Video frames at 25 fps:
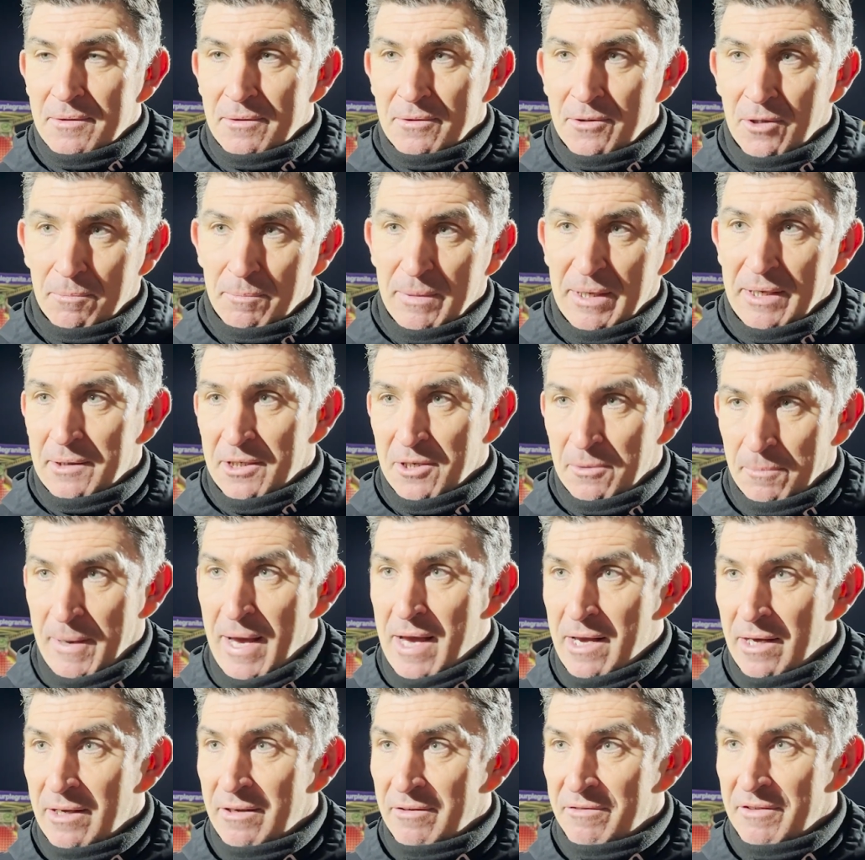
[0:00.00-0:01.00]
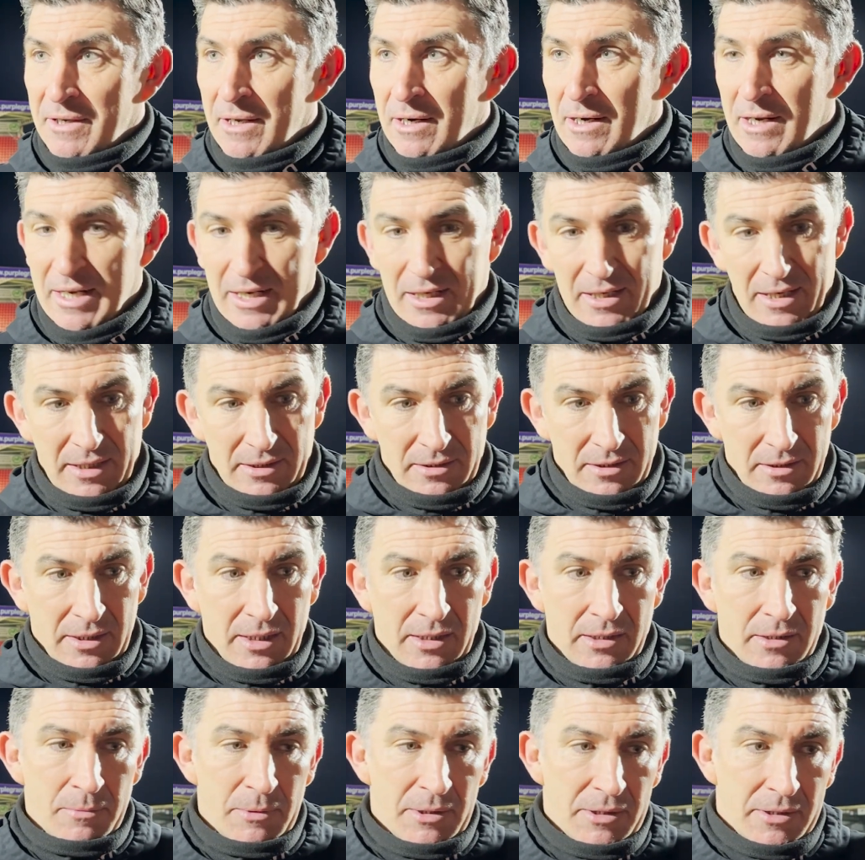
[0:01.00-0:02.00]
not being competitive in the league, and that's a
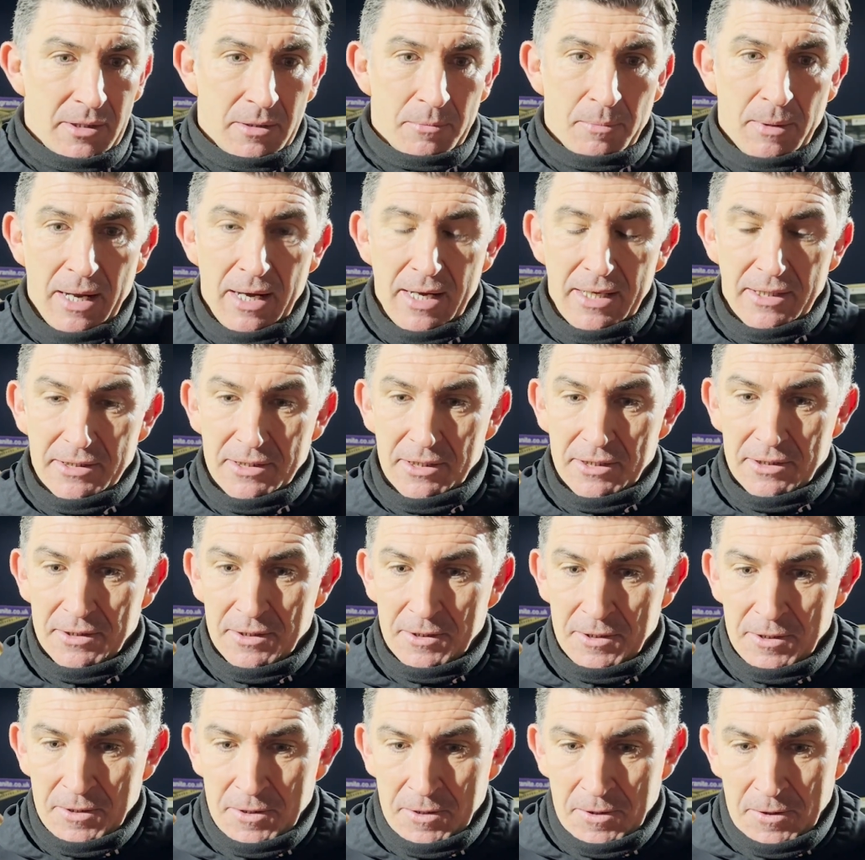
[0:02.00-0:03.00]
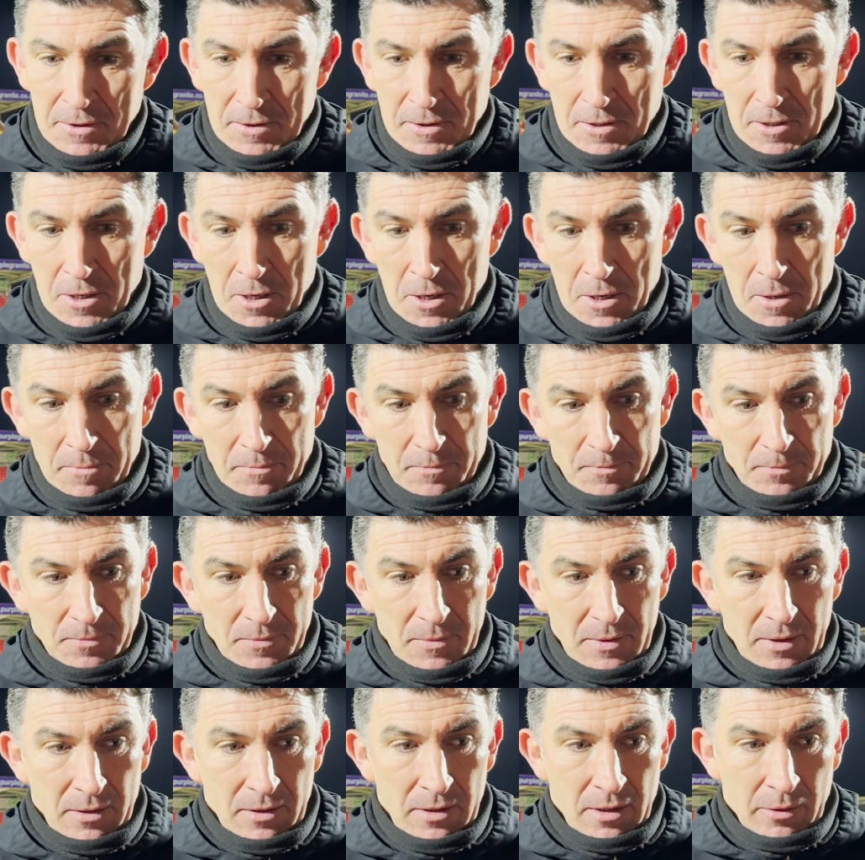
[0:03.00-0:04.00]
testament to the players, and,
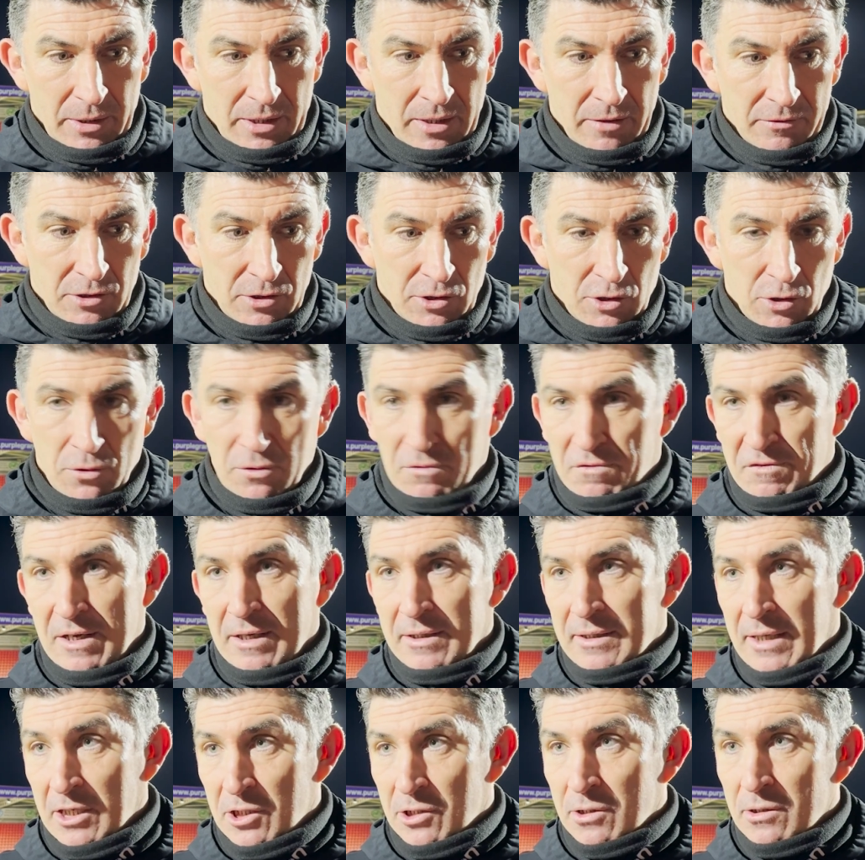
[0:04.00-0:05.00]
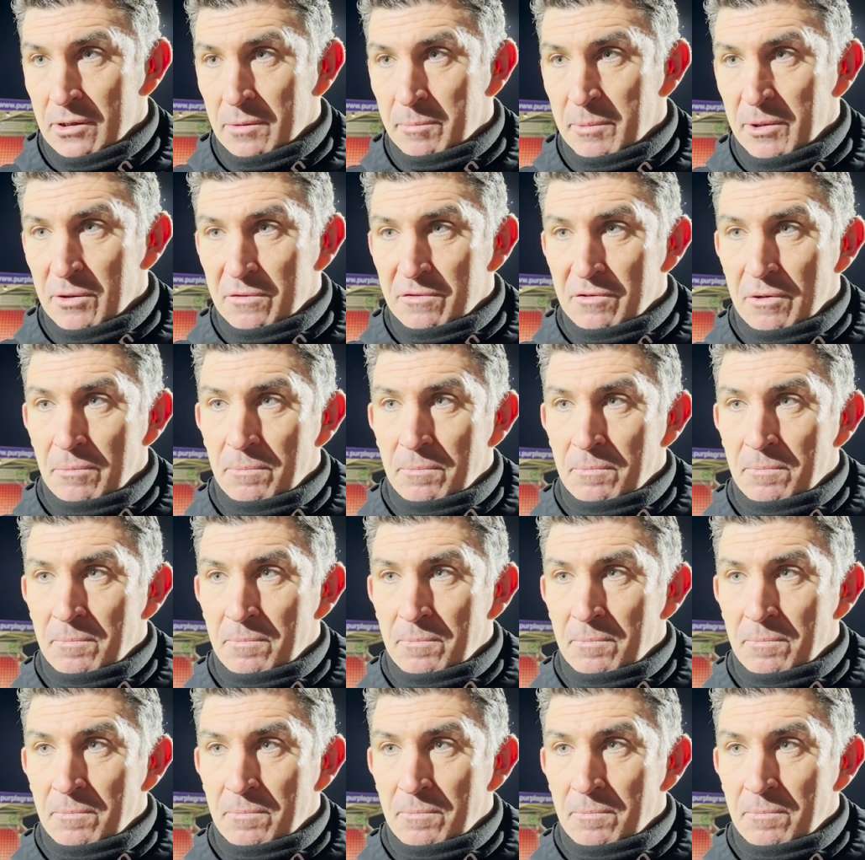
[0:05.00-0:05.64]
you know, it gives us a good foundation to build from.